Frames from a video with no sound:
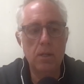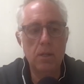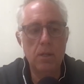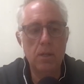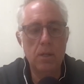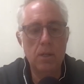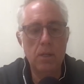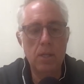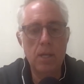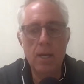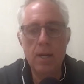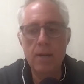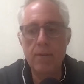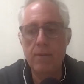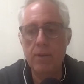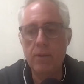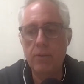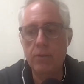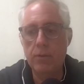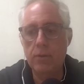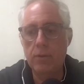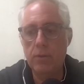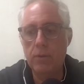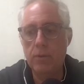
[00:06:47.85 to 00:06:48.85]
a lot of
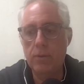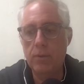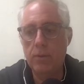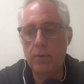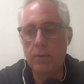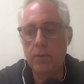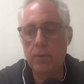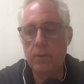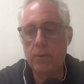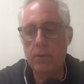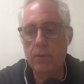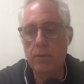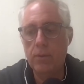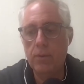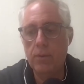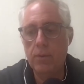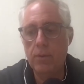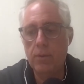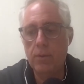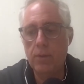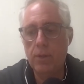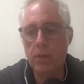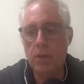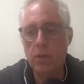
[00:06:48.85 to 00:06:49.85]
us are,
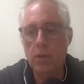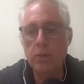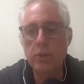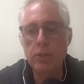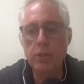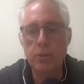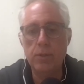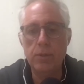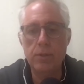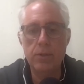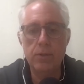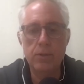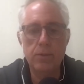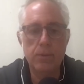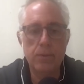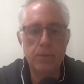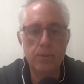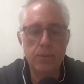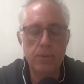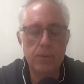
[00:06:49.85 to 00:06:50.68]
the culture is